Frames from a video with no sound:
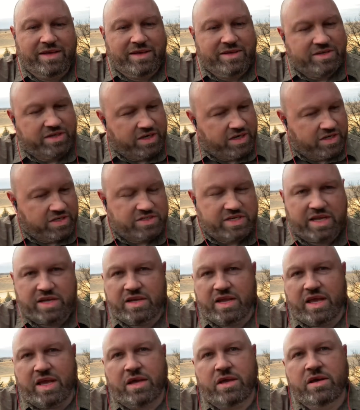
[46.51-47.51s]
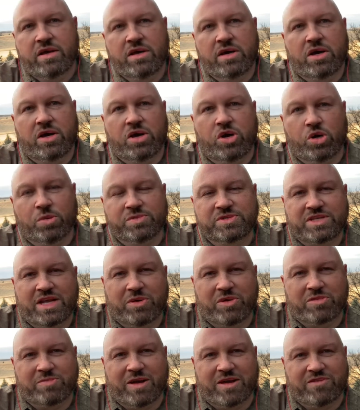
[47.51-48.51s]
Did a 10-day home stay
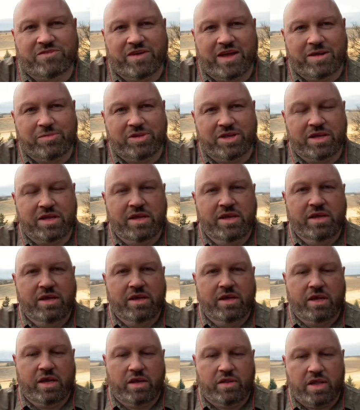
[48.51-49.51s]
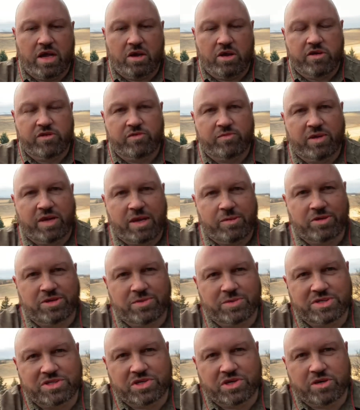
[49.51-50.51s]
with my family, and now I've been able to
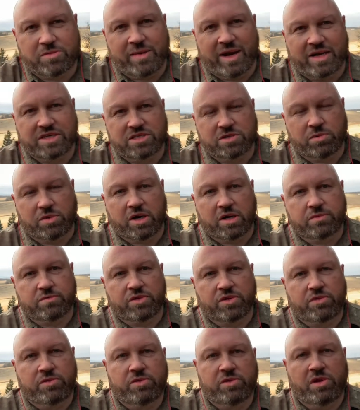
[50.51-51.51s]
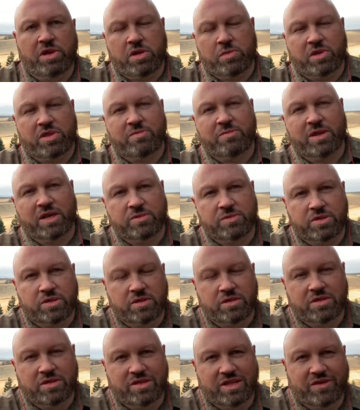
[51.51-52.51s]
return back to work with
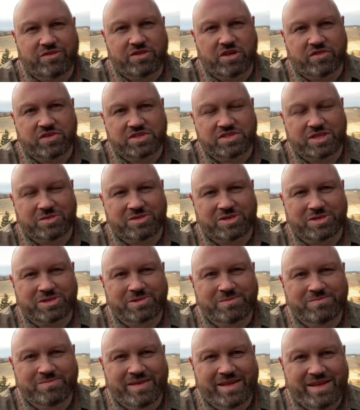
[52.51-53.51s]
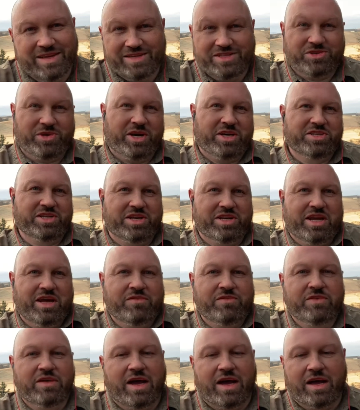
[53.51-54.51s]
minimal leftover symptoms. Strangely
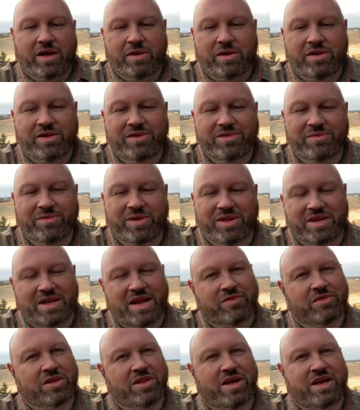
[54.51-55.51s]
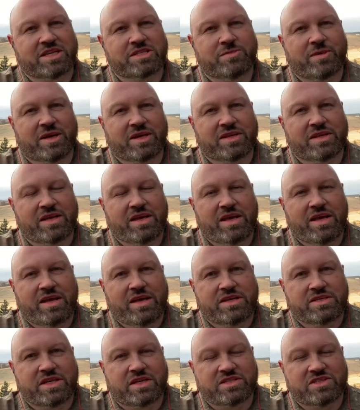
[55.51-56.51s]
enough, really never lost my
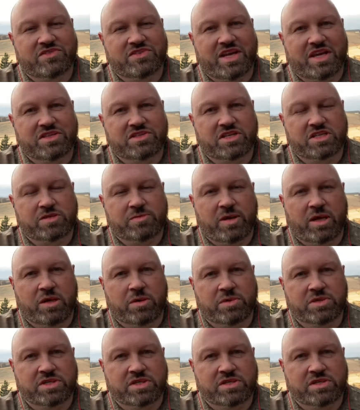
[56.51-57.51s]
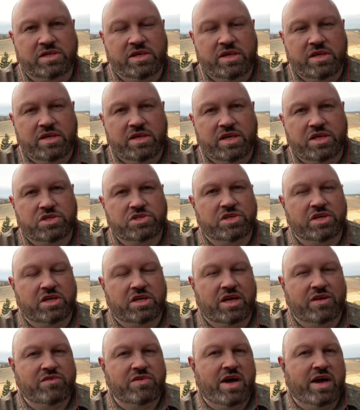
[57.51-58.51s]
sense of taste or smell, which is interesting
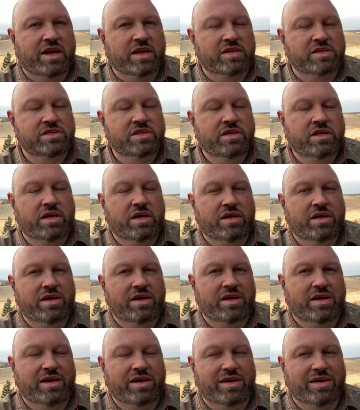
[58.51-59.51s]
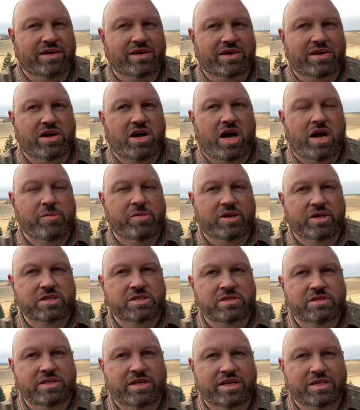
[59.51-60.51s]
enough not as common
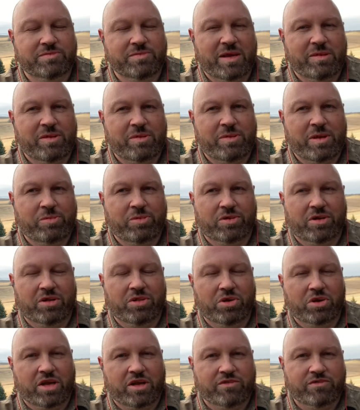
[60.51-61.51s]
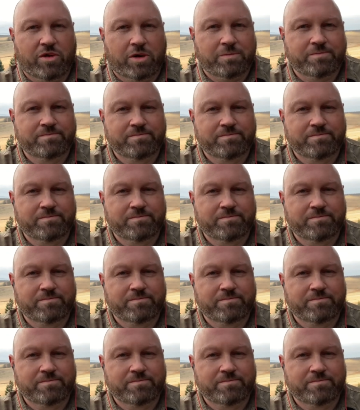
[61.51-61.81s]
as maybe people are looking for.